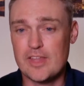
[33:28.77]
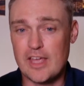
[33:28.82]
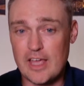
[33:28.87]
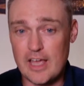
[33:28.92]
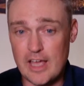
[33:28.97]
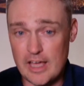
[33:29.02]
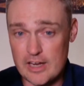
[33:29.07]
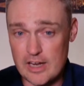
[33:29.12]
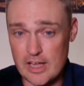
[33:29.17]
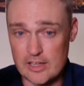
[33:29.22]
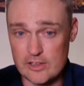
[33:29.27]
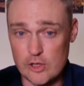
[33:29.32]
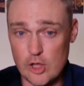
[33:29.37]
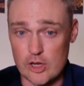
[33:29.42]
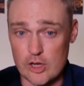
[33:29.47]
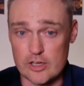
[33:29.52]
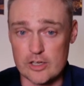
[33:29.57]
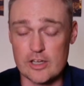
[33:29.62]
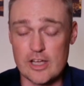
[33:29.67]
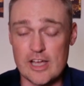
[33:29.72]
and
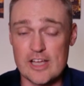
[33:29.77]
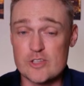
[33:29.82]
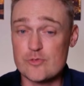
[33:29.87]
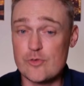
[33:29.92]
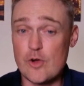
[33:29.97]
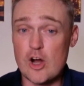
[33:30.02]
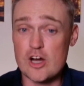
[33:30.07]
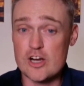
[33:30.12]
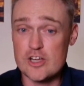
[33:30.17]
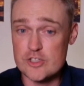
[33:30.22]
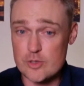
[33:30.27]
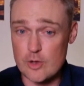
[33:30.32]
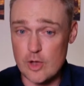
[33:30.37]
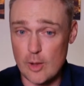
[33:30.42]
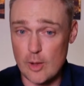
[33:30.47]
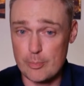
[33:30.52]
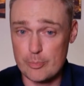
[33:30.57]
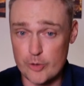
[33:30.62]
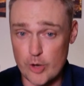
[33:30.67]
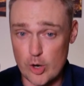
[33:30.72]
look, as far as
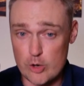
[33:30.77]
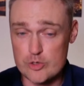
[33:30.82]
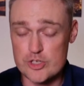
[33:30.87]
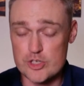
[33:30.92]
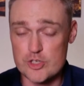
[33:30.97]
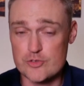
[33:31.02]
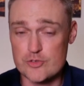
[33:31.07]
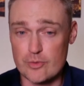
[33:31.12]
approaches